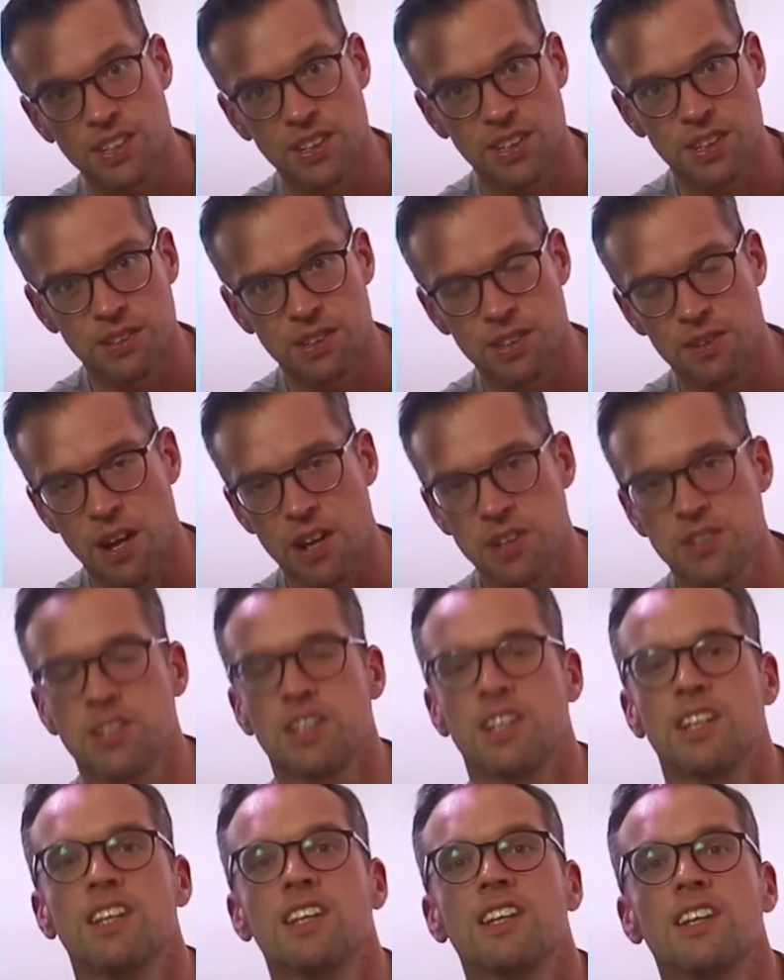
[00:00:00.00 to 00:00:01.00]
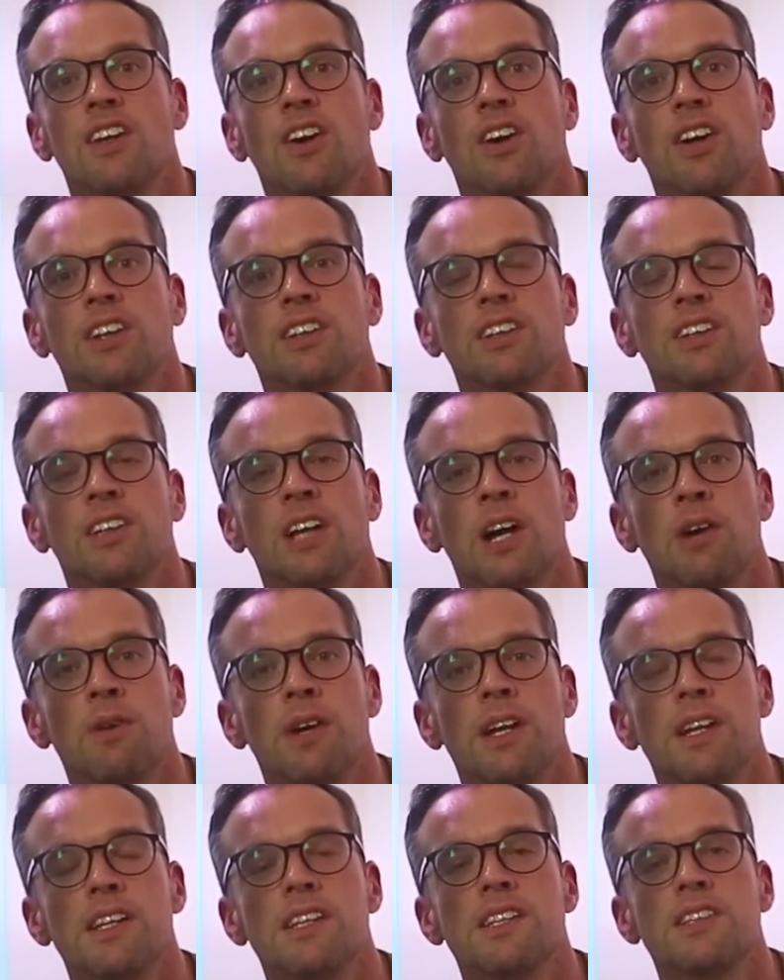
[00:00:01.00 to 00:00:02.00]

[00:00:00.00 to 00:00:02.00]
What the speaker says: kind of direction that I could go in.